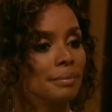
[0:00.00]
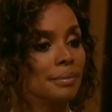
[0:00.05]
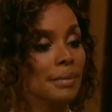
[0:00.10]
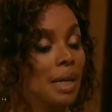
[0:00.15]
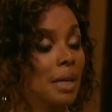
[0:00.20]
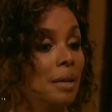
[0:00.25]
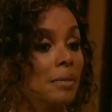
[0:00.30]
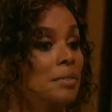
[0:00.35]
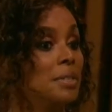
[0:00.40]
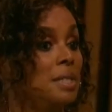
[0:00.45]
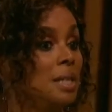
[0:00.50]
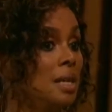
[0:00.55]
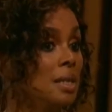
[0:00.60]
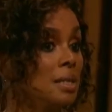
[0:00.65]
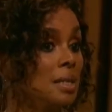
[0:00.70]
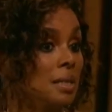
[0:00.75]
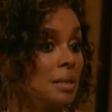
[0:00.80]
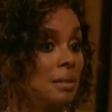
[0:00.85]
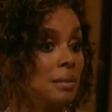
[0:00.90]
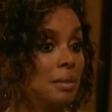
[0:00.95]
And if it
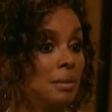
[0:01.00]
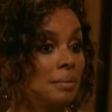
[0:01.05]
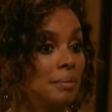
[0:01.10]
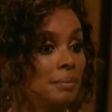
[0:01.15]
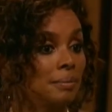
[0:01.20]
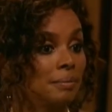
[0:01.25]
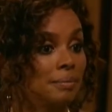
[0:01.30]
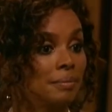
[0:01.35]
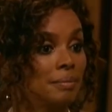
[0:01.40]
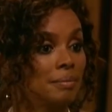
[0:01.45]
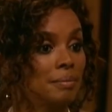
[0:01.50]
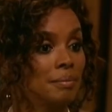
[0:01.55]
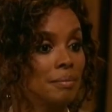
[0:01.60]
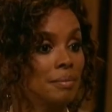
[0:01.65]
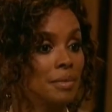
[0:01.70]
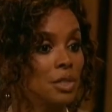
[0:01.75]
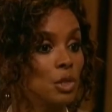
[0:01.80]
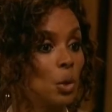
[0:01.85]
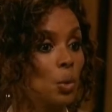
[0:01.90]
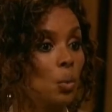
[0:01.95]
doesn't,
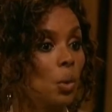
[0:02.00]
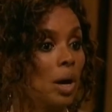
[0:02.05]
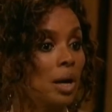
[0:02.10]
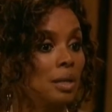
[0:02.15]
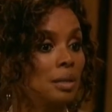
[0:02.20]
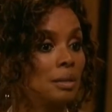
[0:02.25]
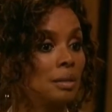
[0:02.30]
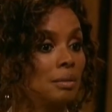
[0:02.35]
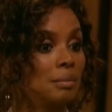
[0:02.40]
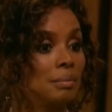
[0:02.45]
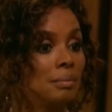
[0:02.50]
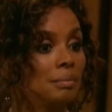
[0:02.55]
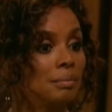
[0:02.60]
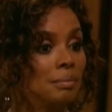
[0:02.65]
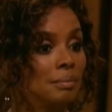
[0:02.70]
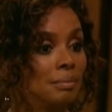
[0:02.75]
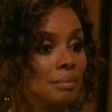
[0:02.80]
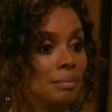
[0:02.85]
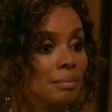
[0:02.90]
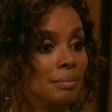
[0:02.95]
so what?
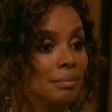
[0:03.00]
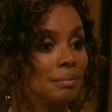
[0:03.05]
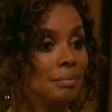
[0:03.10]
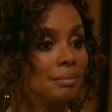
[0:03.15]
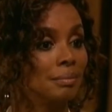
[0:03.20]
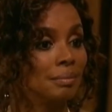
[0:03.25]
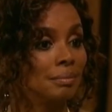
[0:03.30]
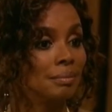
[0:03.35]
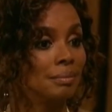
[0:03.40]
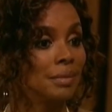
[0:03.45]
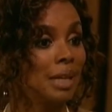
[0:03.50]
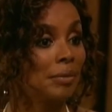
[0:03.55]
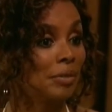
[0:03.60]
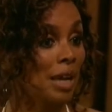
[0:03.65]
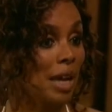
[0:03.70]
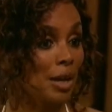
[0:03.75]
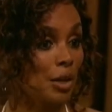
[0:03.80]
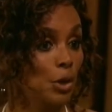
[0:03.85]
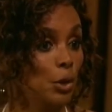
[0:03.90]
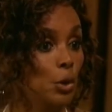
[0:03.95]
I've
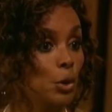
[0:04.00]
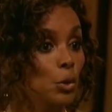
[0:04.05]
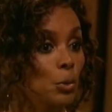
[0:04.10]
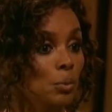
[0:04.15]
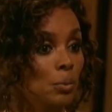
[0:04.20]
got you.